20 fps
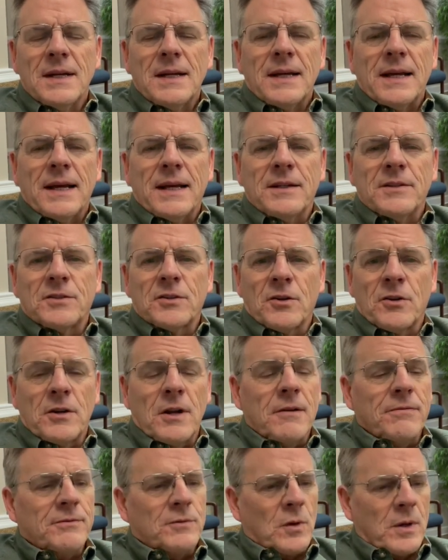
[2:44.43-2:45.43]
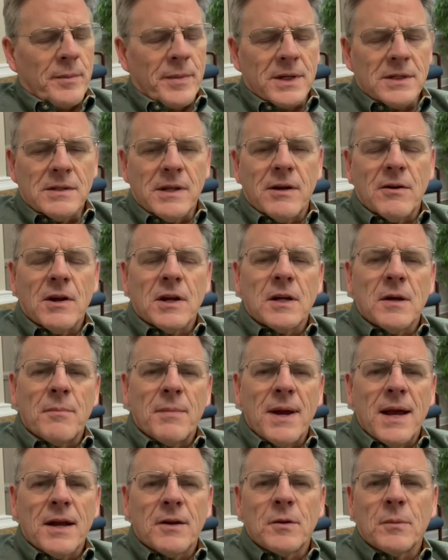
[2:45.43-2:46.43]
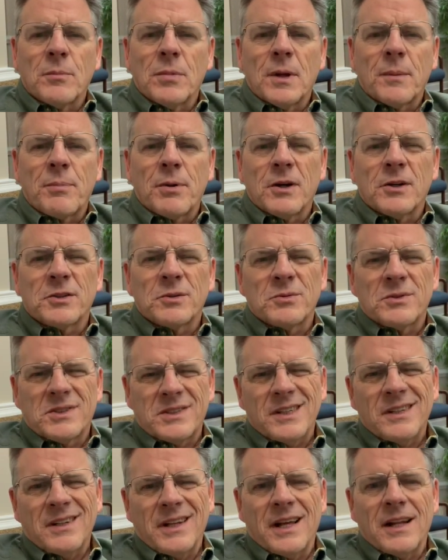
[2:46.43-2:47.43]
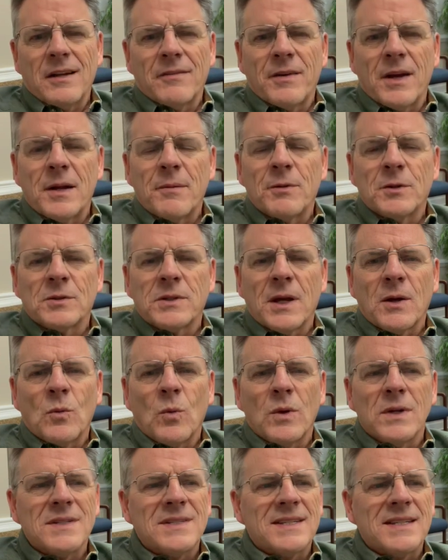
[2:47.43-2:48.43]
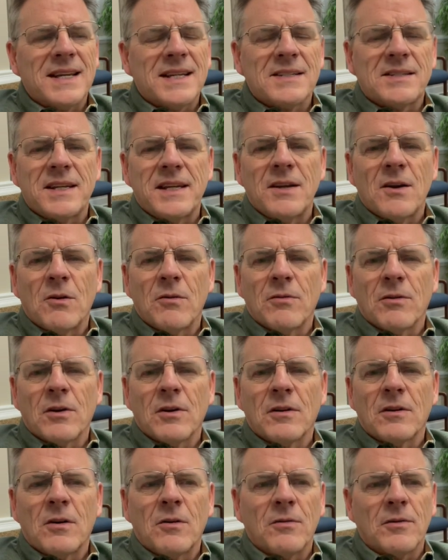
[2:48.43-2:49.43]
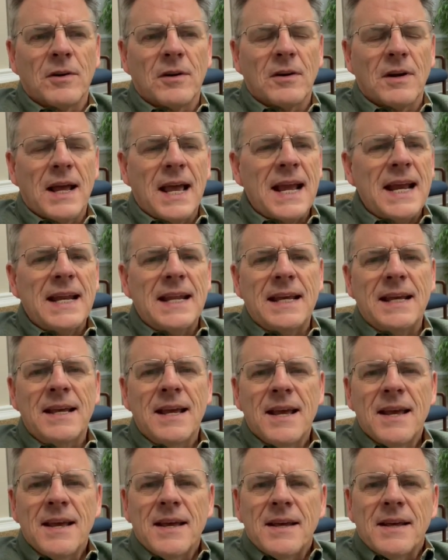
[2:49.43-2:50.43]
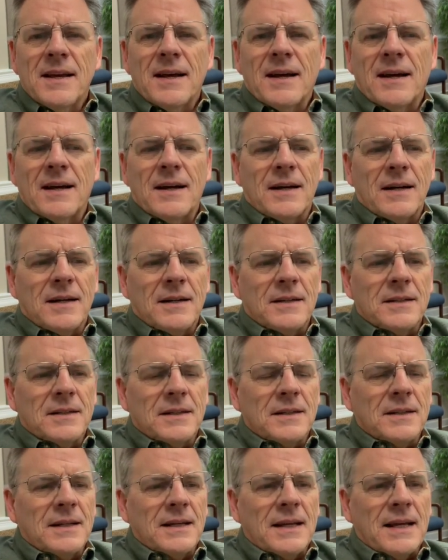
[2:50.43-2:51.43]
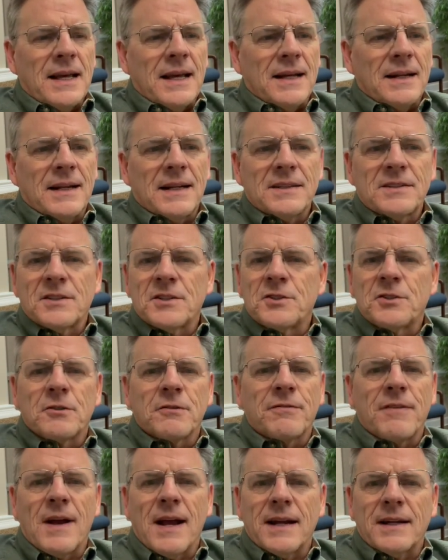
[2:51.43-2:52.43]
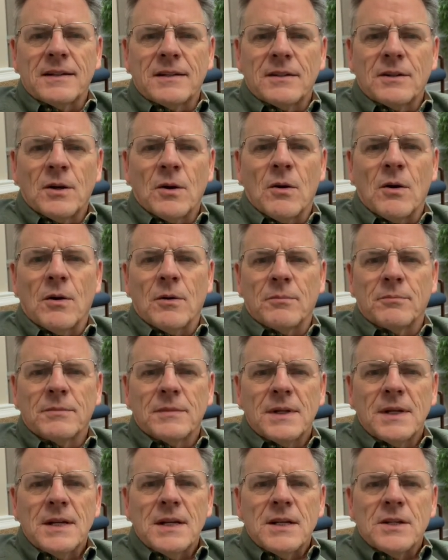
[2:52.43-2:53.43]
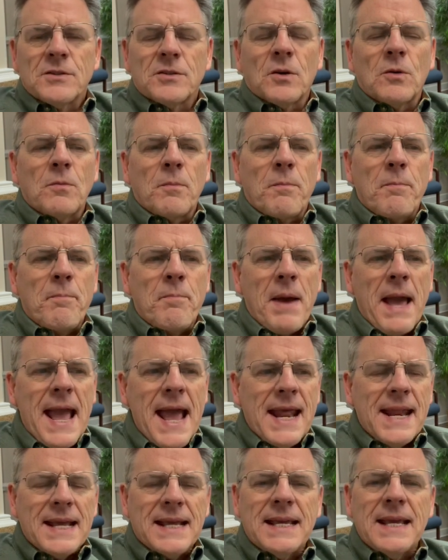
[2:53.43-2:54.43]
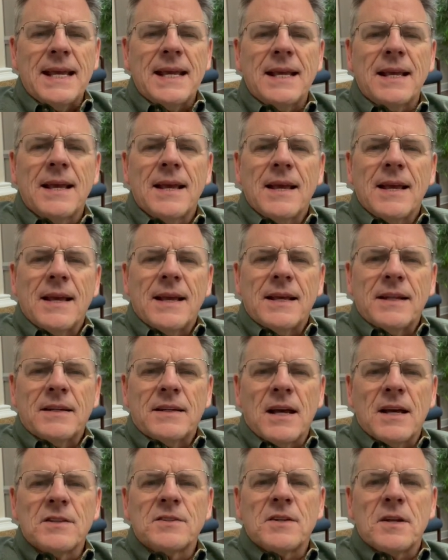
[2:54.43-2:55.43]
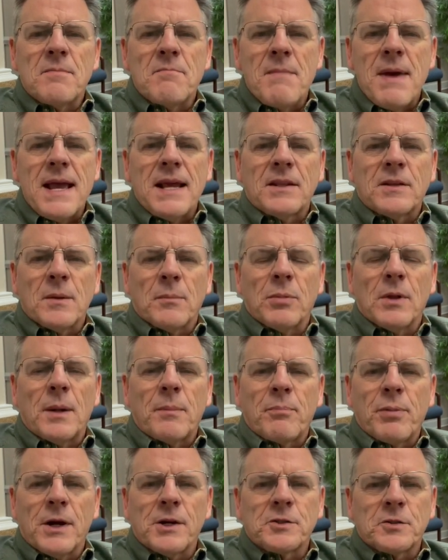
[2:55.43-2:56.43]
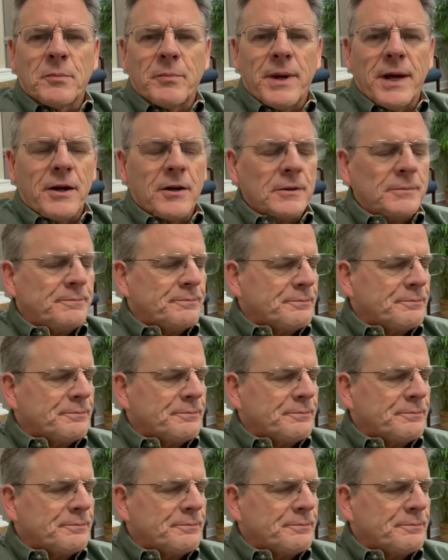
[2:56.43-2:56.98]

And sure enough, 20 minutes later, I come back, her blood pressure was still elevated, but it was like 160 over 80. And I says, you're fine, go home. So panicking doesn't make the blood pressure better.